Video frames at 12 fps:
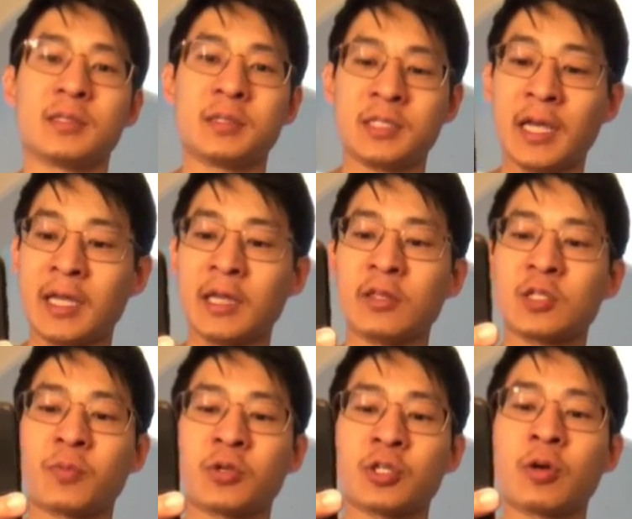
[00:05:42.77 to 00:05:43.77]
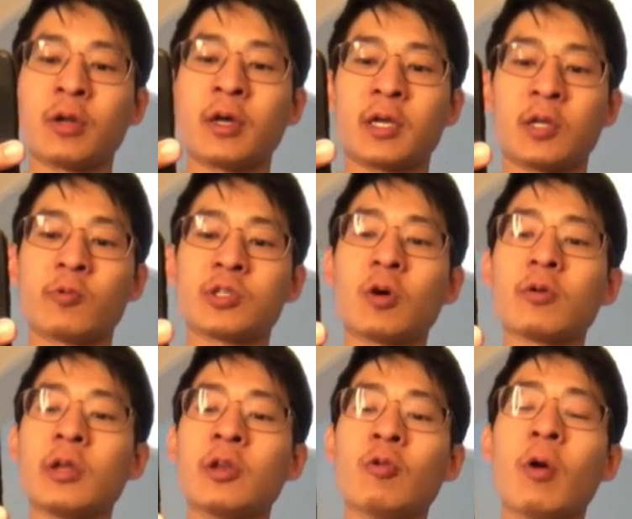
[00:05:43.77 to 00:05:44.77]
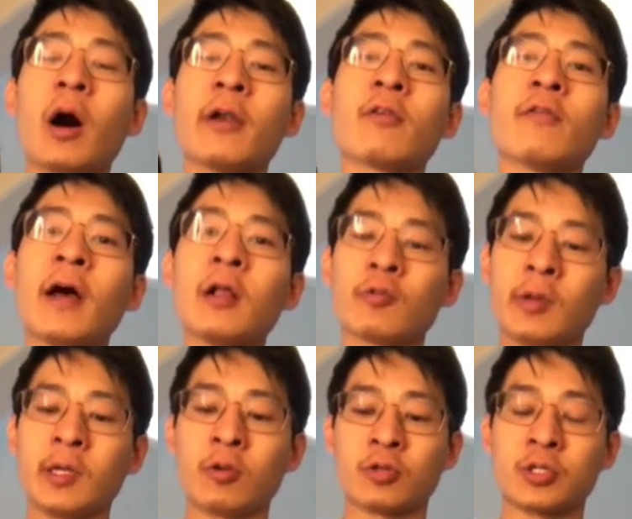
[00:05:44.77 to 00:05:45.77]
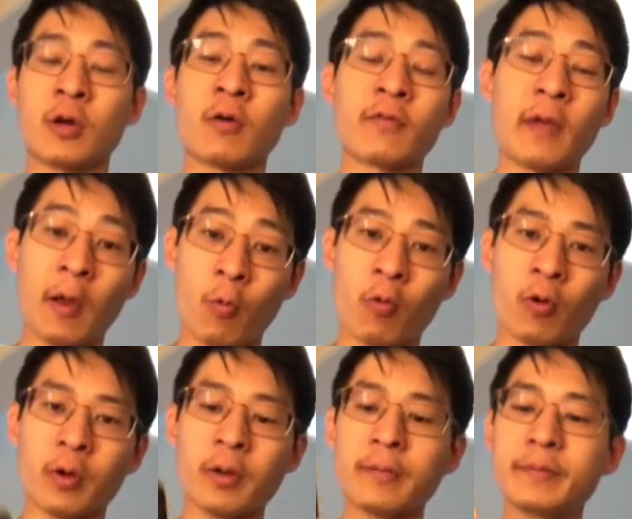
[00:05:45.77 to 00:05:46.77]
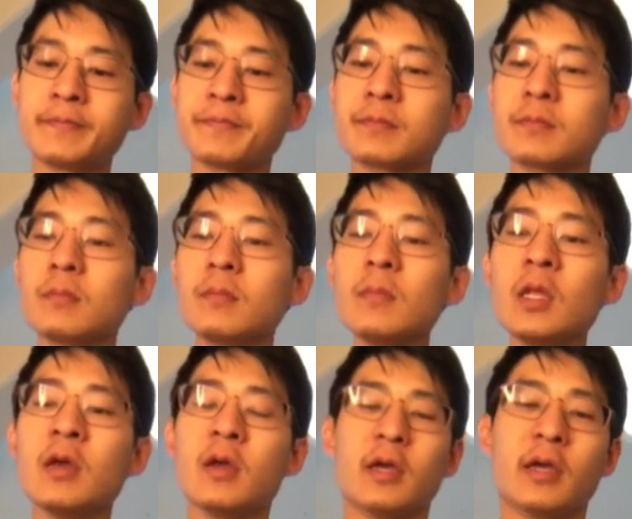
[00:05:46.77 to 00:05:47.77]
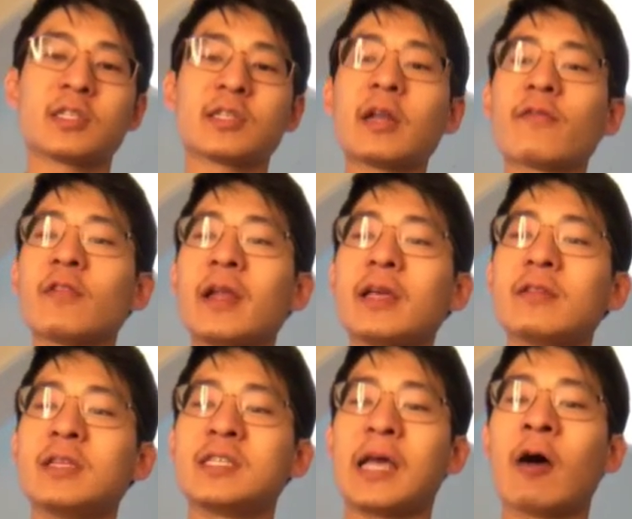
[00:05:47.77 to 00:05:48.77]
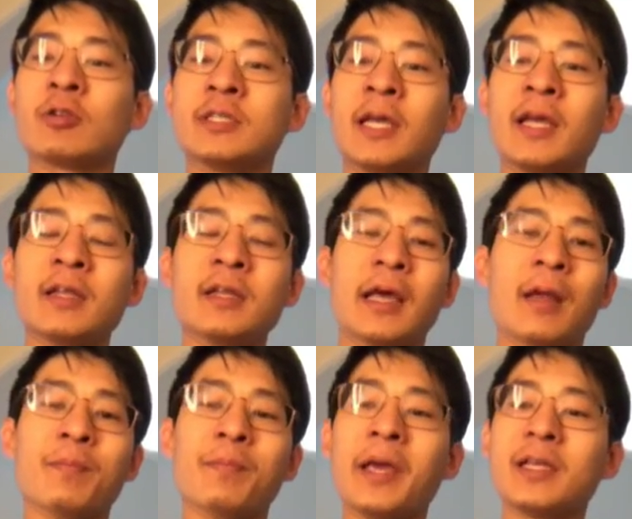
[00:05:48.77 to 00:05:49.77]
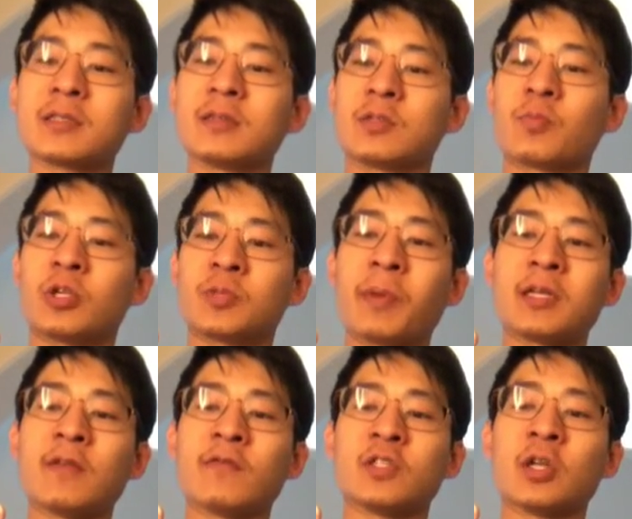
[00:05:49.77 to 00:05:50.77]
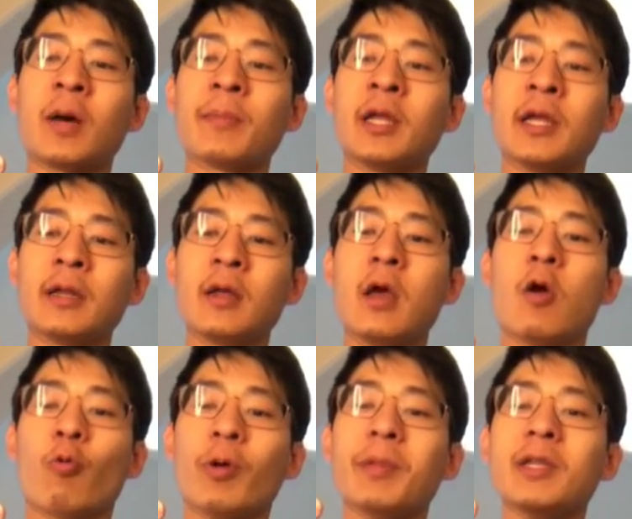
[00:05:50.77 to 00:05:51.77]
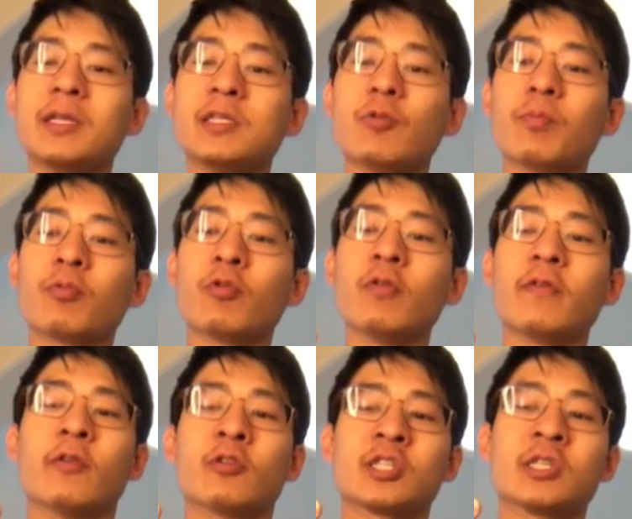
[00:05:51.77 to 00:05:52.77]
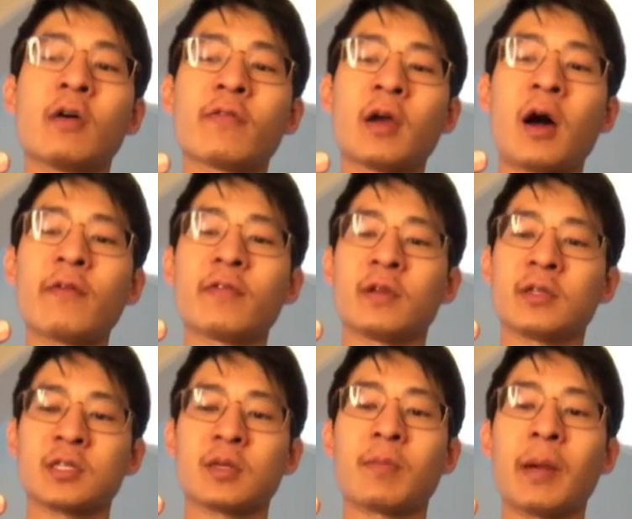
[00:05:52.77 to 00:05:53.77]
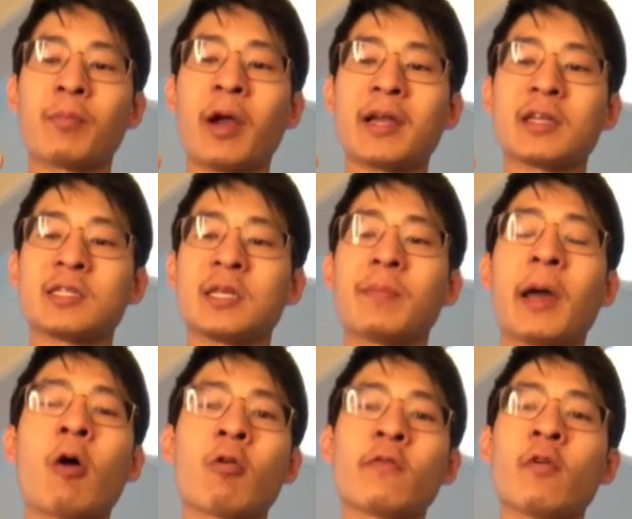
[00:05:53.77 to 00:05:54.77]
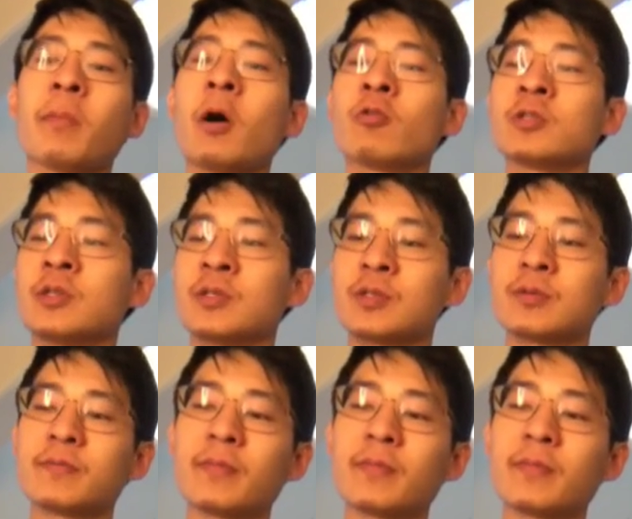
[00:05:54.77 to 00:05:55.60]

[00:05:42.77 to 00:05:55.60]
Taking this persona can result in you undervaluing yourself at work. Instead of letting these outdated and baseless perspectives dominate, women need to improve their self-confidence by practicing powerful poses.